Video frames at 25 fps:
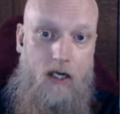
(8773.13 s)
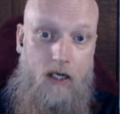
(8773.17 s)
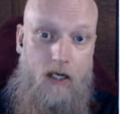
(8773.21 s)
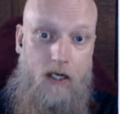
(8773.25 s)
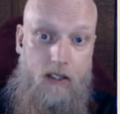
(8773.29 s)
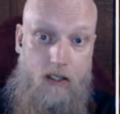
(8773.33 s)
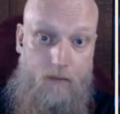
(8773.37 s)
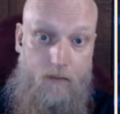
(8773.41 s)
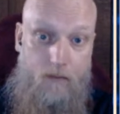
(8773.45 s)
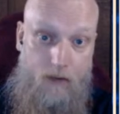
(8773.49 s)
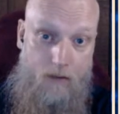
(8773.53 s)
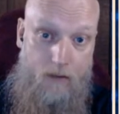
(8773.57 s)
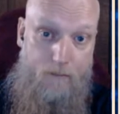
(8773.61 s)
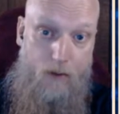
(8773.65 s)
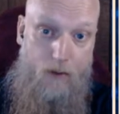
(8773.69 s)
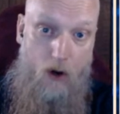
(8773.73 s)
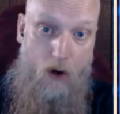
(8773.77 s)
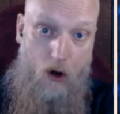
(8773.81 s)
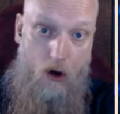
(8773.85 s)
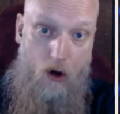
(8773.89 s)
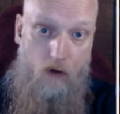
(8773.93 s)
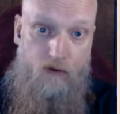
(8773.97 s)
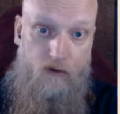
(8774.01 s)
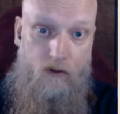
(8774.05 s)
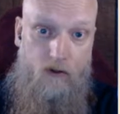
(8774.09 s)
There'll be a
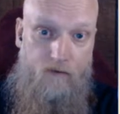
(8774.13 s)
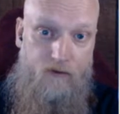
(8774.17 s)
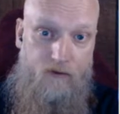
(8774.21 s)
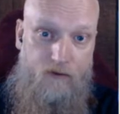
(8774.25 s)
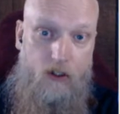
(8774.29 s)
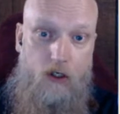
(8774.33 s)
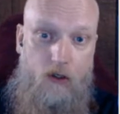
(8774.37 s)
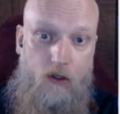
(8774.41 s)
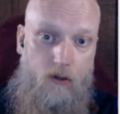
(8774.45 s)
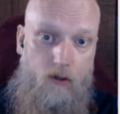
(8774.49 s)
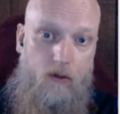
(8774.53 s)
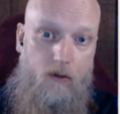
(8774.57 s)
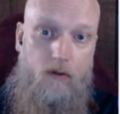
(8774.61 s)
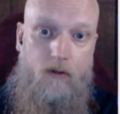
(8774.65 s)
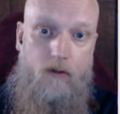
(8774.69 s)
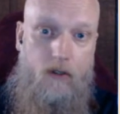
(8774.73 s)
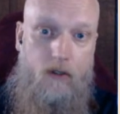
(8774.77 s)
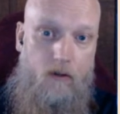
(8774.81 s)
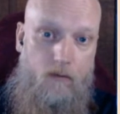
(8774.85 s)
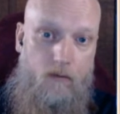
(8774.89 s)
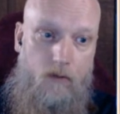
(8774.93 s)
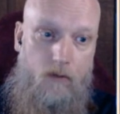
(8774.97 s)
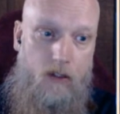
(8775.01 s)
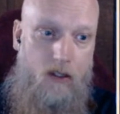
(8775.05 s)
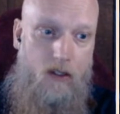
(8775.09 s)
part of you
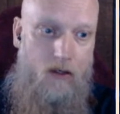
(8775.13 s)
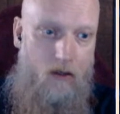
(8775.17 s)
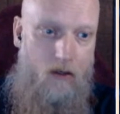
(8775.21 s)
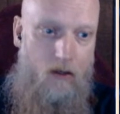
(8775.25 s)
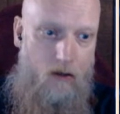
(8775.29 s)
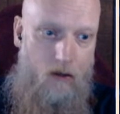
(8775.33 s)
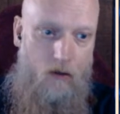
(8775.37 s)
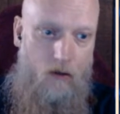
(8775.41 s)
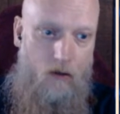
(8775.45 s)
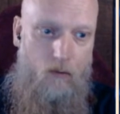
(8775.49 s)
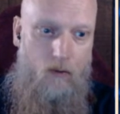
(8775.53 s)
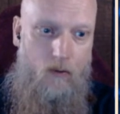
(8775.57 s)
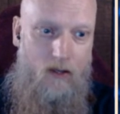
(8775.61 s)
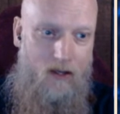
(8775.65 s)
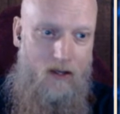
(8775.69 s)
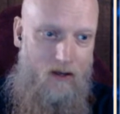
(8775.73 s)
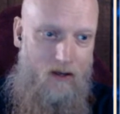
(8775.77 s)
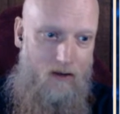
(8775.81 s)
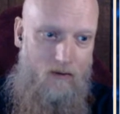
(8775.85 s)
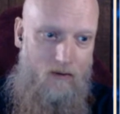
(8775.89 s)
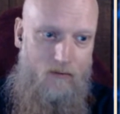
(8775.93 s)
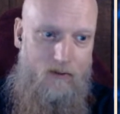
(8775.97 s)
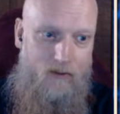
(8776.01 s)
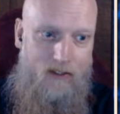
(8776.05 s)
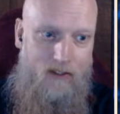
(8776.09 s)
that will go,
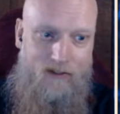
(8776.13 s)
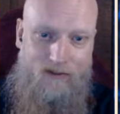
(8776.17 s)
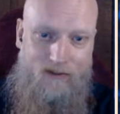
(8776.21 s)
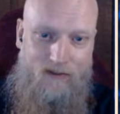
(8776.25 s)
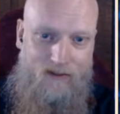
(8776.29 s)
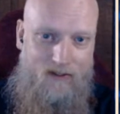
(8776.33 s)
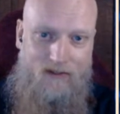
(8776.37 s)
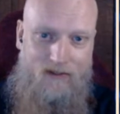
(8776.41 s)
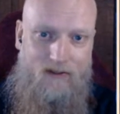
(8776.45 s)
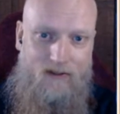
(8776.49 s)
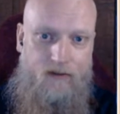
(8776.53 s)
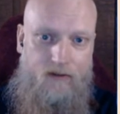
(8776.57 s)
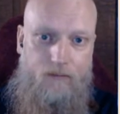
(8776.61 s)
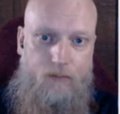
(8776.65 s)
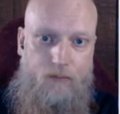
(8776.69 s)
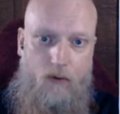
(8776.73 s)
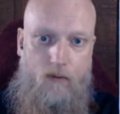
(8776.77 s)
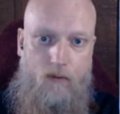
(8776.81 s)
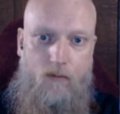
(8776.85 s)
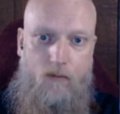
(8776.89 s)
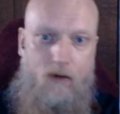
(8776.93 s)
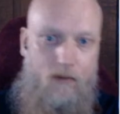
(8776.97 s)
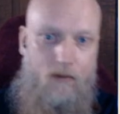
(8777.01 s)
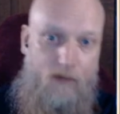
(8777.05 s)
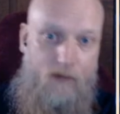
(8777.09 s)
well, this is,
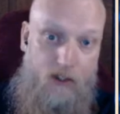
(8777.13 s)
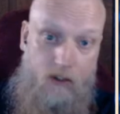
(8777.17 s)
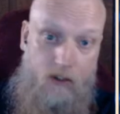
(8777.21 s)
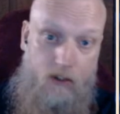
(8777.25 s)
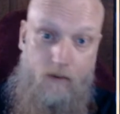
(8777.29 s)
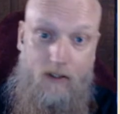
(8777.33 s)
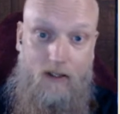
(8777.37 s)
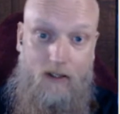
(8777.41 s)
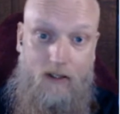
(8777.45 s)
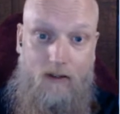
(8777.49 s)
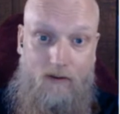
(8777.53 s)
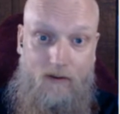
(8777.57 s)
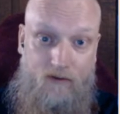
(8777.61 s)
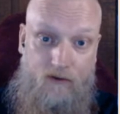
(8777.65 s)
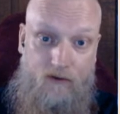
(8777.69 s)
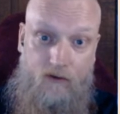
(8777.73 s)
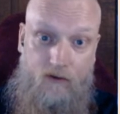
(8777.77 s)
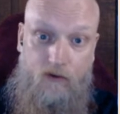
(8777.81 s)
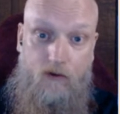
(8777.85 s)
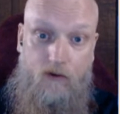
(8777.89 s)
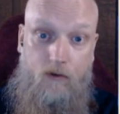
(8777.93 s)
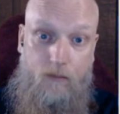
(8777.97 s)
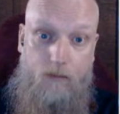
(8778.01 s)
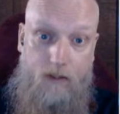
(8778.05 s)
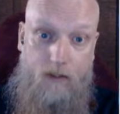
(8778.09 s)
what am I doing? It's
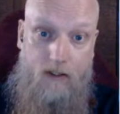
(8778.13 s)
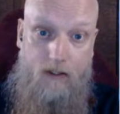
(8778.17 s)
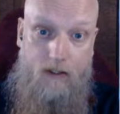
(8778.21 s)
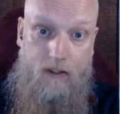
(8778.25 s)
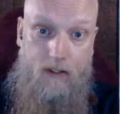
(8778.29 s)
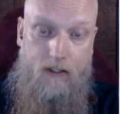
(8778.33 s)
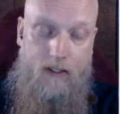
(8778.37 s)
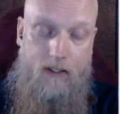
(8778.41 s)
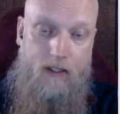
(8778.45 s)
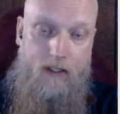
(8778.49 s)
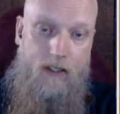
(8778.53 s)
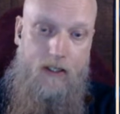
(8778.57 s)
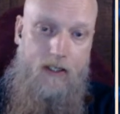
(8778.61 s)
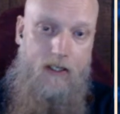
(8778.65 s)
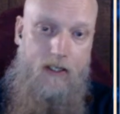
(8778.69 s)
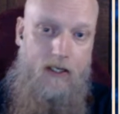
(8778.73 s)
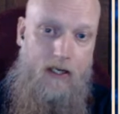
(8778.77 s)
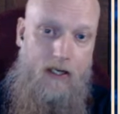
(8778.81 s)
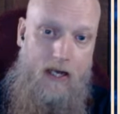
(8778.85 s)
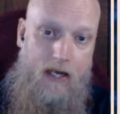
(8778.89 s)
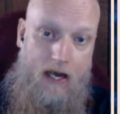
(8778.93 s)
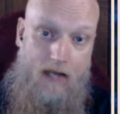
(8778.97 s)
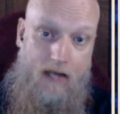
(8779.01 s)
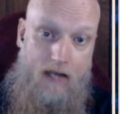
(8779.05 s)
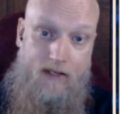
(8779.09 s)
stupid.
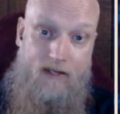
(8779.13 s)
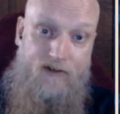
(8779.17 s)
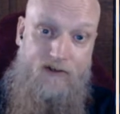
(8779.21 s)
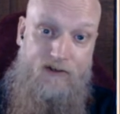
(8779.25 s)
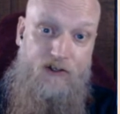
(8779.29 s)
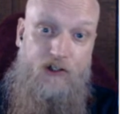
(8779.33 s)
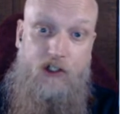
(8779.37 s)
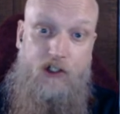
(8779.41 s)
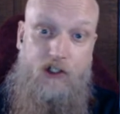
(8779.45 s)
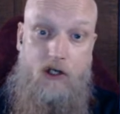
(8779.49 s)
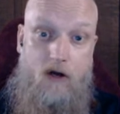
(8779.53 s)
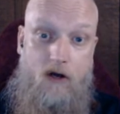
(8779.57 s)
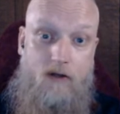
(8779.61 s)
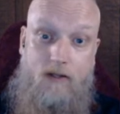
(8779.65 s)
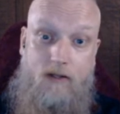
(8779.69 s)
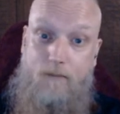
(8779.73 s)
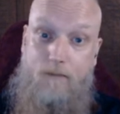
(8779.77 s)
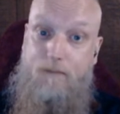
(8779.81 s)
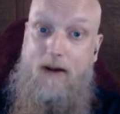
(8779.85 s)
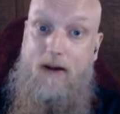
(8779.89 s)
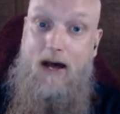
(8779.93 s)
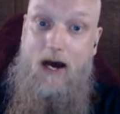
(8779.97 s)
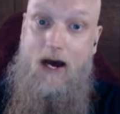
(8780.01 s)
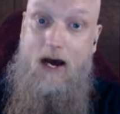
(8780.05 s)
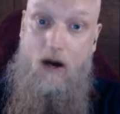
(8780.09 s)
And this is showing the
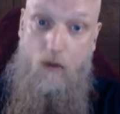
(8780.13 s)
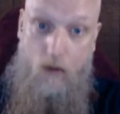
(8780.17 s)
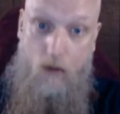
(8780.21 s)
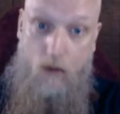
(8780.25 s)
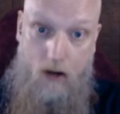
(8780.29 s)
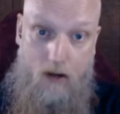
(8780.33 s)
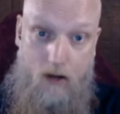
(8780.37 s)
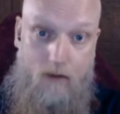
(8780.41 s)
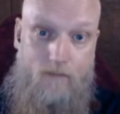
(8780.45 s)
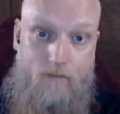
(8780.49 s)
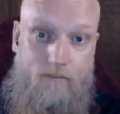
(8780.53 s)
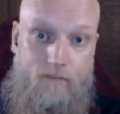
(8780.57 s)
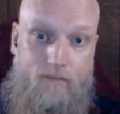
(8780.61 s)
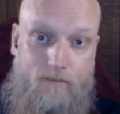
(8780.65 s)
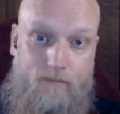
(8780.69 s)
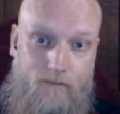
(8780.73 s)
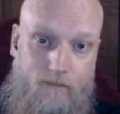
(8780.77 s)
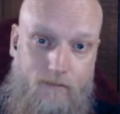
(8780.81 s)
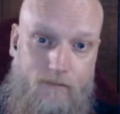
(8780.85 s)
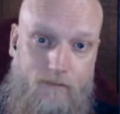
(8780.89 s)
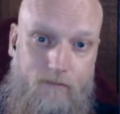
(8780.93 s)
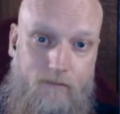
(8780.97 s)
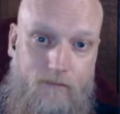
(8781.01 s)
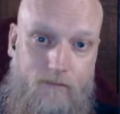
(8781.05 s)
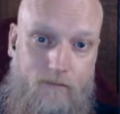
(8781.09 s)
power
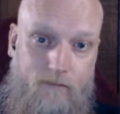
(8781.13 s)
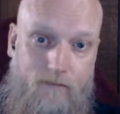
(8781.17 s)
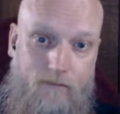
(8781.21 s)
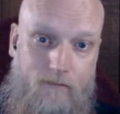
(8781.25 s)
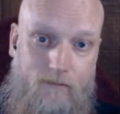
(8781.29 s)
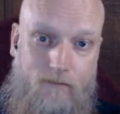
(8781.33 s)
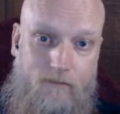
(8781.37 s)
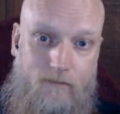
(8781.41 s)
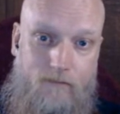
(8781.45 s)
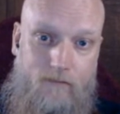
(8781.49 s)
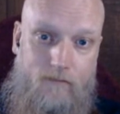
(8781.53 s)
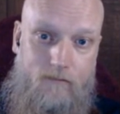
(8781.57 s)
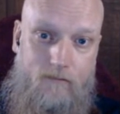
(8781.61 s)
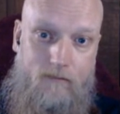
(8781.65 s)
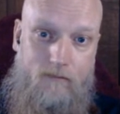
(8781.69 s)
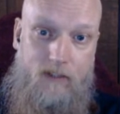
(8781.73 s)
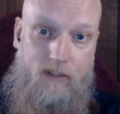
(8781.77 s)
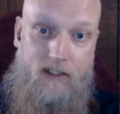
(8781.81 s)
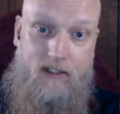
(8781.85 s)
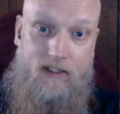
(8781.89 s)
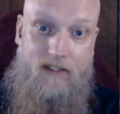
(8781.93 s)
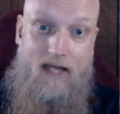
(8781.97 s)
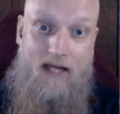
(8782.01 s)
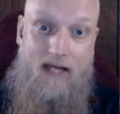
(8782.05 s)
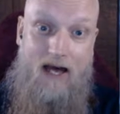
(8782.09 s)

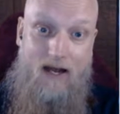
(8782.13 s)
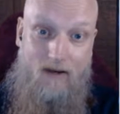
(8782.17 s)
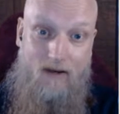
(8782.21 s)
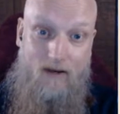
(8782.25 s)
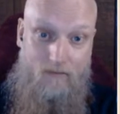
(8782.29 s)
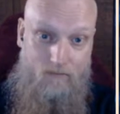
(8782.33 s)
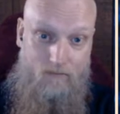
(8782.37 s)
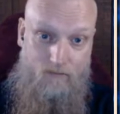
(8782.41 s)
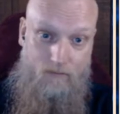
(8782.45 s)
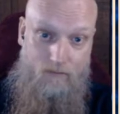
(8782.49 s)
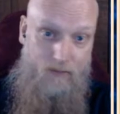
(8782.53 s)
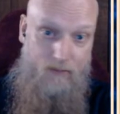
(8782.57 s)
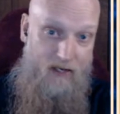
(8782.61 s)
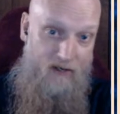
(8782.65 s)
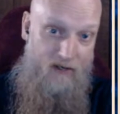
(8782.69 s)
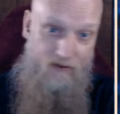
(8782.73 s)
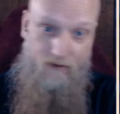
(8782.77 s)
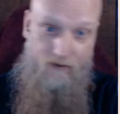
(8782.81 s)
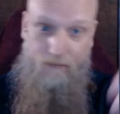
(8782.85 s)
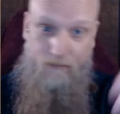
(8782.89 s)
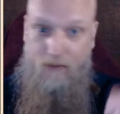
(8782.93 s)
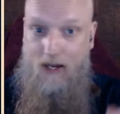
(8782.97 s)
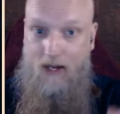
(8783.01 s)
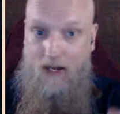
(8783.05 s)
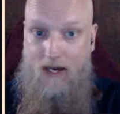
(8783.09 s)
that piece
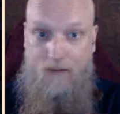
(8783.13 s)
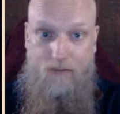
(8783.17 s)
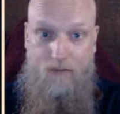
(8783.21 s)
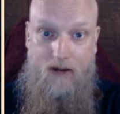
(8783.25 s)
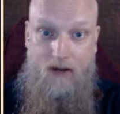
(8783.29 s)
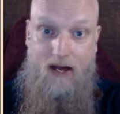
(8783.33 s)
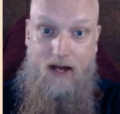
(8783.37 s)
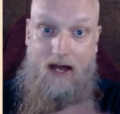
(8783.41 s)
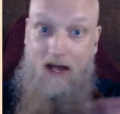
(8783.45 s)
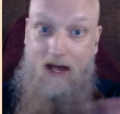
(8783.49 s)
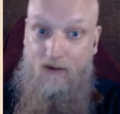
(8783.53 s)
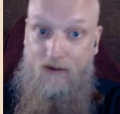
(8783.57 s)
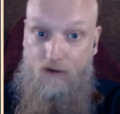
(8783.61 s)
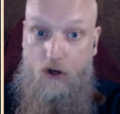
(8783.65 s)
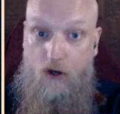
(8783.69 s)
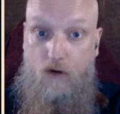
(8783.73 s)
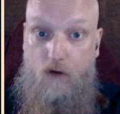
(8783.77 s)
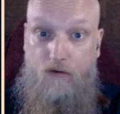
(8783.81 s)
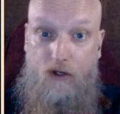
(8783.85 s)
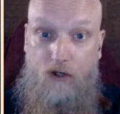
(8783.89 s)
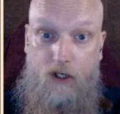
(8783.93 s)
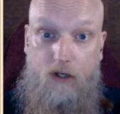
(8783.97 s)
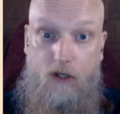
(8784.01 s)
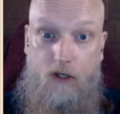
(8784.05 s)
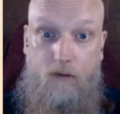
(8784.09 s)
of paper has
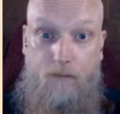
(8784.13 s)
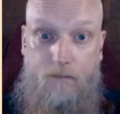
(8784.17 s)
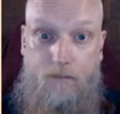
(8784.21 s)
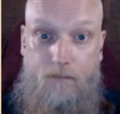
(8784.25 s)
over you.